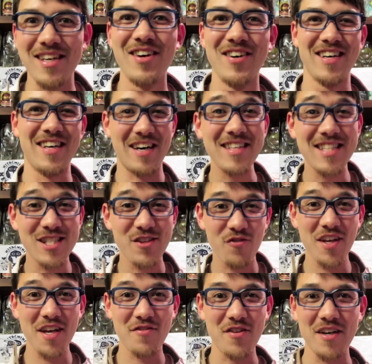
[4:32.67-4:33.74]
you know, all this
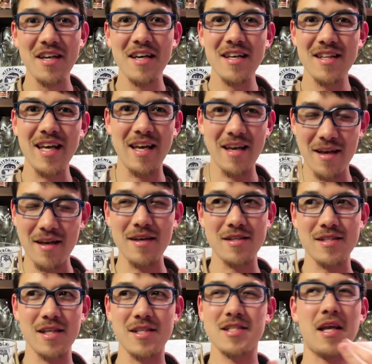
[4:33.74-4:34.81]
flavor. Like
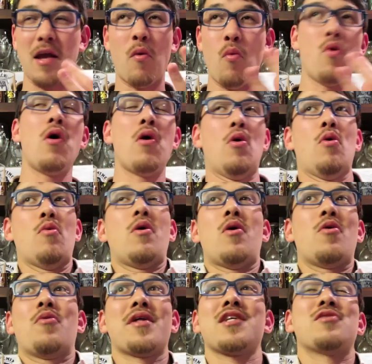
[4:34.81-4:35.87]
it's it's like whoa,
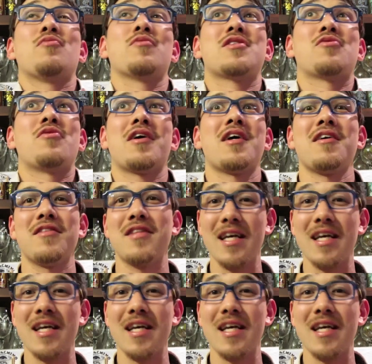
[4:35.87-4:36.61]
whoa, that's what's going on.